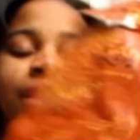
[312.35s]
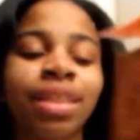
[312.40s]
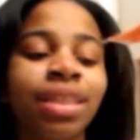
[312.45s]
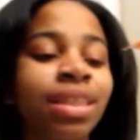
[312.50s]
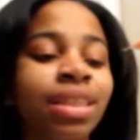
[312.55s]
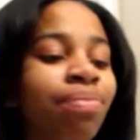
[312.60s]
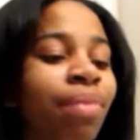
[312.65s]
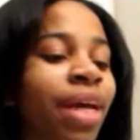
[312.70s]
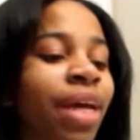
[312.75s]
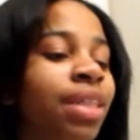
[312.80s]

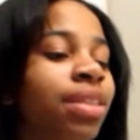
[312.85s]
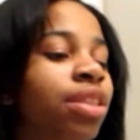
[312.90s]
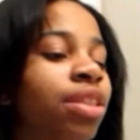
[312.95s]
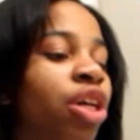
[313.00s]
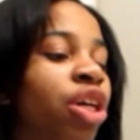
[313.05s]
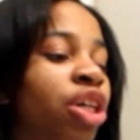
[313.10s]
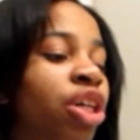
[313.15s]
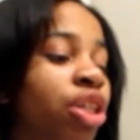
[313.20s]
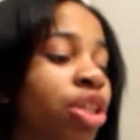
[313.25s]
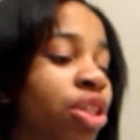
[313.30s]
This makes
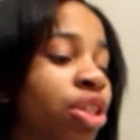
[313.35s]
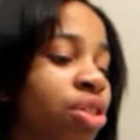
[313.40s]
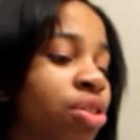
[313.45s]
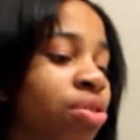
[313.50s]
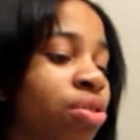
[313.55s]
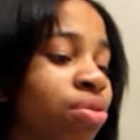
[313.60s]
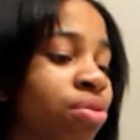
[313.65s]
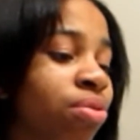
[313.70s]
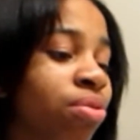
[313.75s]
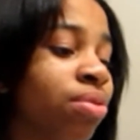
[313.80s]
a
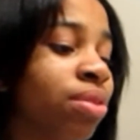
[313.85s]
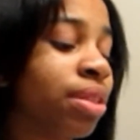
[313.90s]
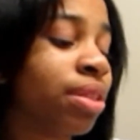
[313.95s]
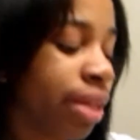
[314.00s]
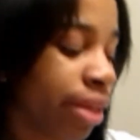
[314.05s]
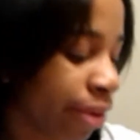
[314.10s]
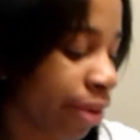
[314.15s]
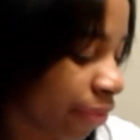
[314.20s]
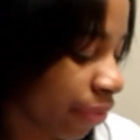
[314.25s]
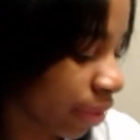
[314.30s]
huge
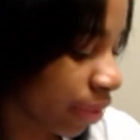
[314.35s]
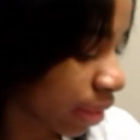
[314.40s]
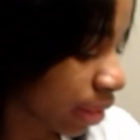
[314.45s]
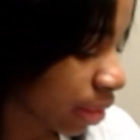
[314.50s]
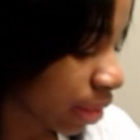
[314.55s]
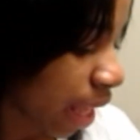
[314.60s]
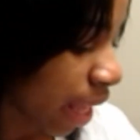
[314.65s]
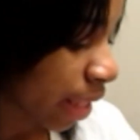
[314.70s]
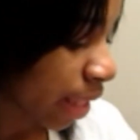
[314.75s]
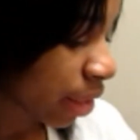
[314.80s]

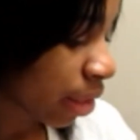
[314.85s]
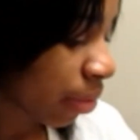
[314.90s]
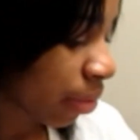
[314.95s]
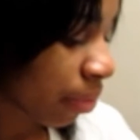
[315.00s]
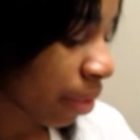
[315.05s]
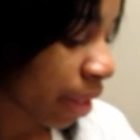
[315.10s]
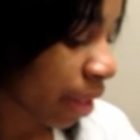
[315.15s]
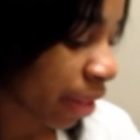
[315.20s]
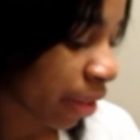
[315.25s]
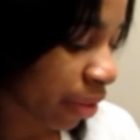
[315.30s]
difference after
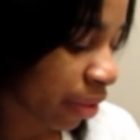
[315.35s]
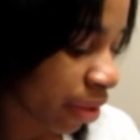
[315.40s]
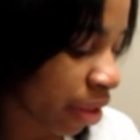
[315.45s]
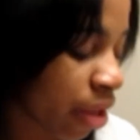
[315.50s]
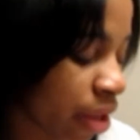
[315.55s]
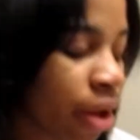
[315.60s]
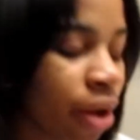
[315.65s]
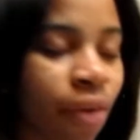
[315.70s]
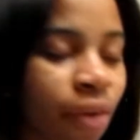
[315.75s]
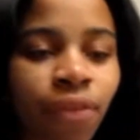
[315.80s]
when,
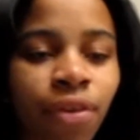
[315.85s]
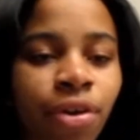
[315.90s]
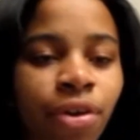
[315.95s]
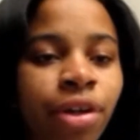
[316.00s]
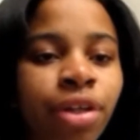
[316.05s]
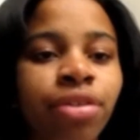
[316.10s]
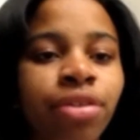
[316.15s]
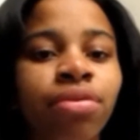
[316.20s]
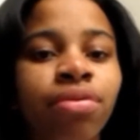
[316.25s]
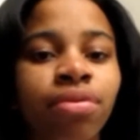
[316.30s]

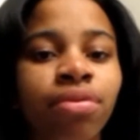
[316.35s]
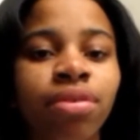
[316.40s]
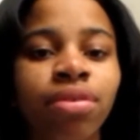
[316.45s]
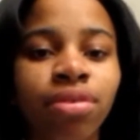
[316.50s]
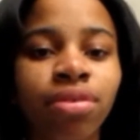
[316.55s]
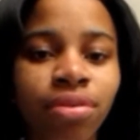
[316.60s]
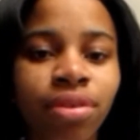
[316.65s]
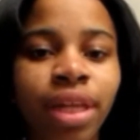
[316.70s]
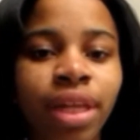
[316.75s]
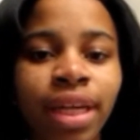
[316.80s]
for
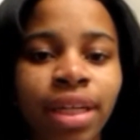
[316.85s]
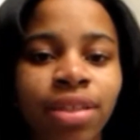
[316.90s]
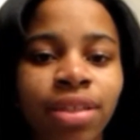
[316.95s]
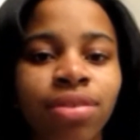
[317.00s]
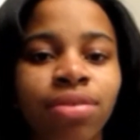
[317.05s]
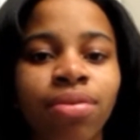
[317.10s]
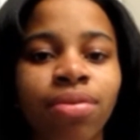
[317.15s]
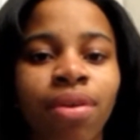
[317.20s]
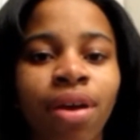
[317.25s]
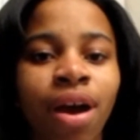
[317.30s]
you
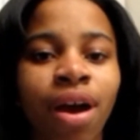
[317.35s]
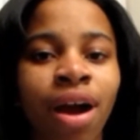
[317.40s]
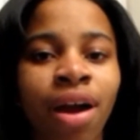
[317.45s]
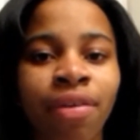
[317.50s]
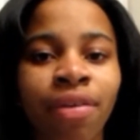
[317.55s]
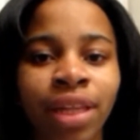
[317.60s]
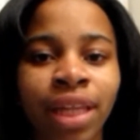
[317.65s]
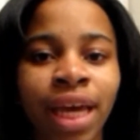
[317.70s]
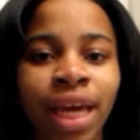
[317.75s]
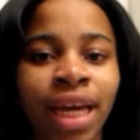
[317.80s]
ladies who
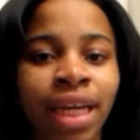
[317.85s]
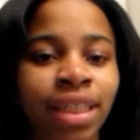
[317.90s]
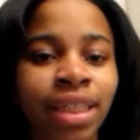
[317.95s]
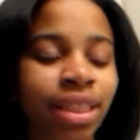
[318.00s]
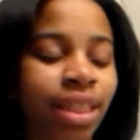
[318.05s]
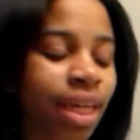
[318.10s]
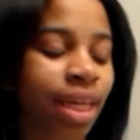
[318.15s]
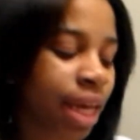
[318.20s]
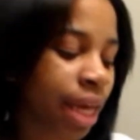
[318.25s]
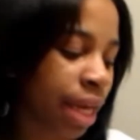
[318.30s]
are
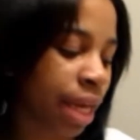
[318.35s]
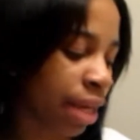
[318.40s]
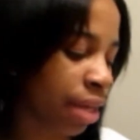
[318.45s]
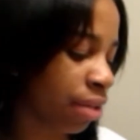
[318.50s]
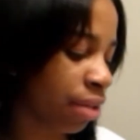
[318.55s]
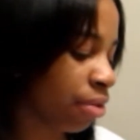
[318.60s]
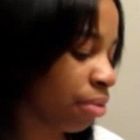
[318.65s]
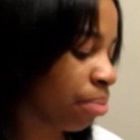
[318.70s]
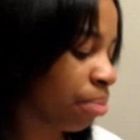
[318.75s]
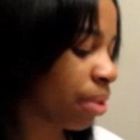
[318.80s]
relaxed
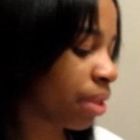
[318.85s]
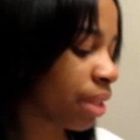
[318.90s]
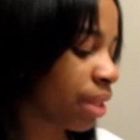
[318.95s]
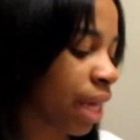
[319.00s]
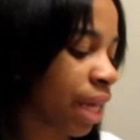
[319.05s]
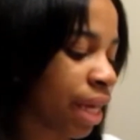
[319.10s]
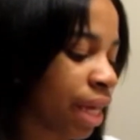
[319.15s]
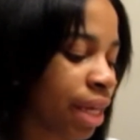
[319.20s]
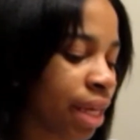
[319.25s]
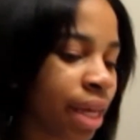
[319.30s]
and you put
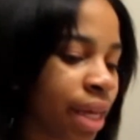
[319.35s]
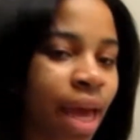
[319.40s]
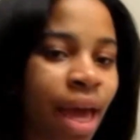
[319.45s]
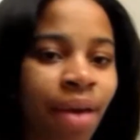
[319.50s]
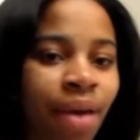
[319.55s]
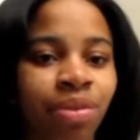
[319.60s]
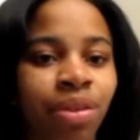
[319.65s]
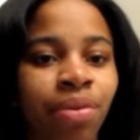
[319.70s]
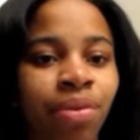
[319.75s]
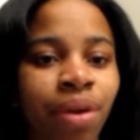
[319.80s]
that in
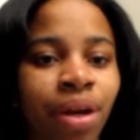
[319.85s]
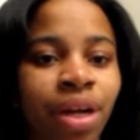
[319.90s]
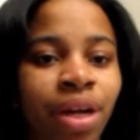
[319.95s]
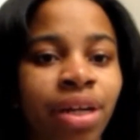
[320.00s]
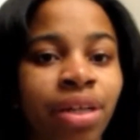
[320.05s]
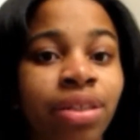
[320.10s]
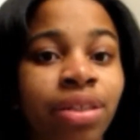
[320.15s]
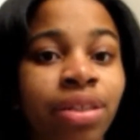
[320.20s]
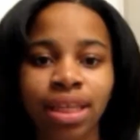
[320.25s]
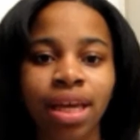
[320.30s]

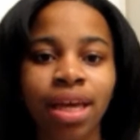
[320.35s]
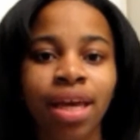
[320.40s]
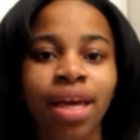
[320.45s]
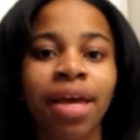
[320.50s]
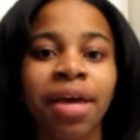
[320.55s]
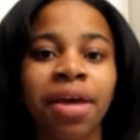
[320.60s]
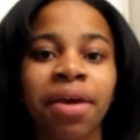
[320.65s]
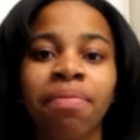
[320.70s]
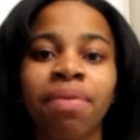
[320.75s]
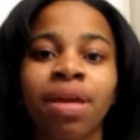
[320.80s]
afterward,
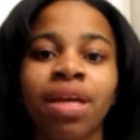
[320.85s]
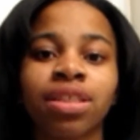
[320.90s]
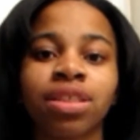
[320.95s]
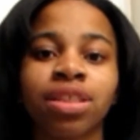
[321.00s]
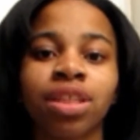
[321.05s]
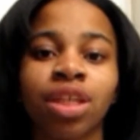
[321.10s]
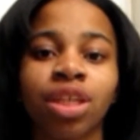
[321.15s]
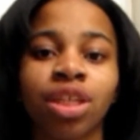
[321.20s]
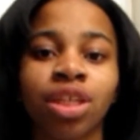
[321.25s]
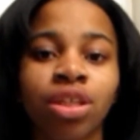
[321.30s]
it makes
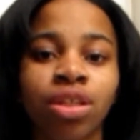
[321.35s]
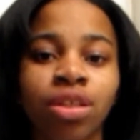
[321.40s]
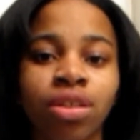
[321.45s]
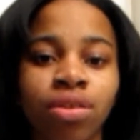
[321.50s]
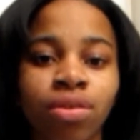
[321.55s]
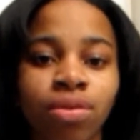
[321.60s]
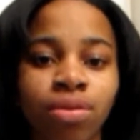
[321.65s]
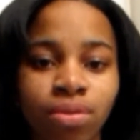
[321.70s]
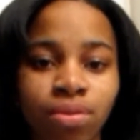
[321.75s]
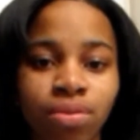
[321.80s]
a
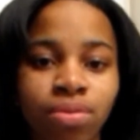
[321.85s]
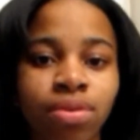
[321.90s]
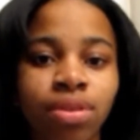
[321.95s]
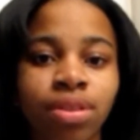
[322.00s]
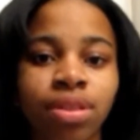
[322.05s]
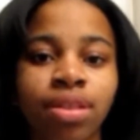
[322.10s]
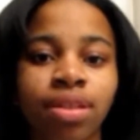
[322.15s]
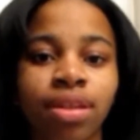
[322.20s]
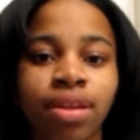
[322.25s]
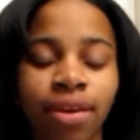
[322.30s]
huge
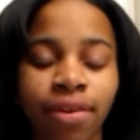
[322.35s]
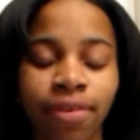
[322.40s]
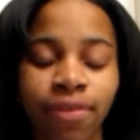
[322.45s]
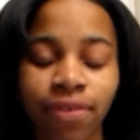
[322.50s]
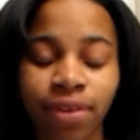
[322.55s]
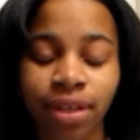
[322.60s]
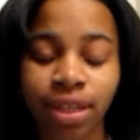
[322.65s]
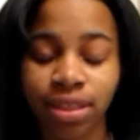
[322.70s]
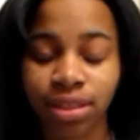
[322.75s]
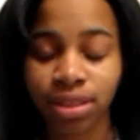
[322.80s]

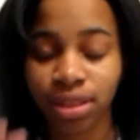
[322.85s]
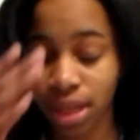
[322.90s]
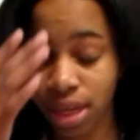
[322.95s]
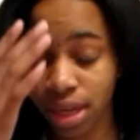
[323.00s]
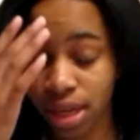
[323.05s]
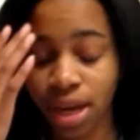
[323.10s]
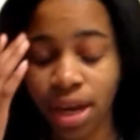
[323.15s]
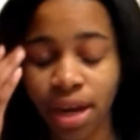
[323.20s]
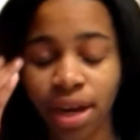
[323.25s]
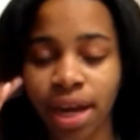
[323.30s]
difference in
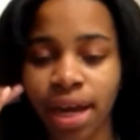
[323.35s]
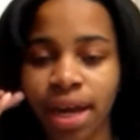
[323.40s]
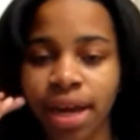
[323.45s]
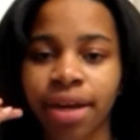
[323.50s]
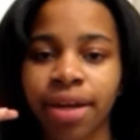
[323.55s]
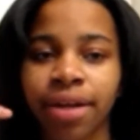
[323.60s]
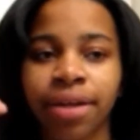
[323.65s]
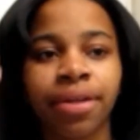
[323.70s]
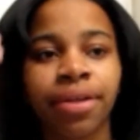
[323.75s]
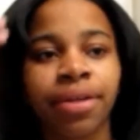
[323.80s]
your
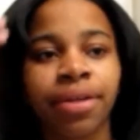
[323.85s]
hair.